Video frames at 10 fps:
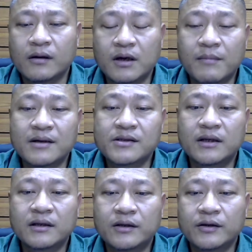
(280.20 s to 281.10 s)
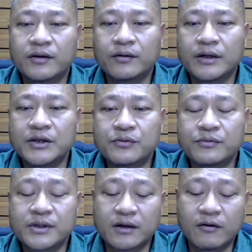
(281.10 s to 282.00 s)
emerging
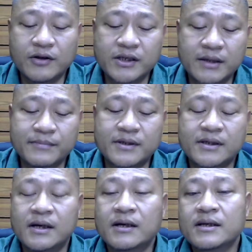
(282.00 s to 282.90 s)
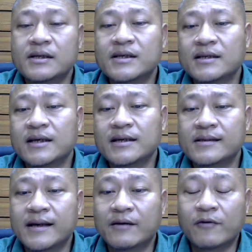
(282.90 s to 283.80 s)
issues and concepts such
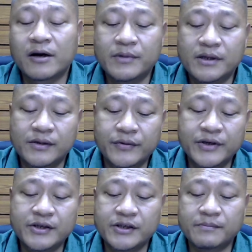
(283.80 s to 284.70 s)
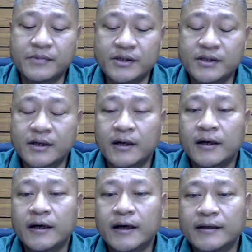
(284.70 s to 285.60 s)
as the environmental racisms,
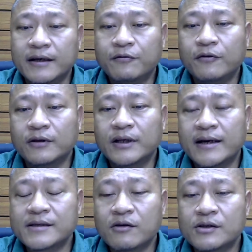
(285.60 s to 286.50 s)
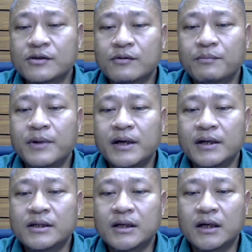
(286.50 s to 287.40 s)
and therefore there has also
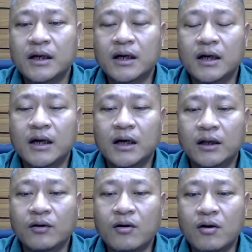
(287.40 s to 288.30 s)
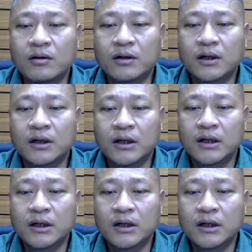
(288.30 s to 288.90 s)
been a long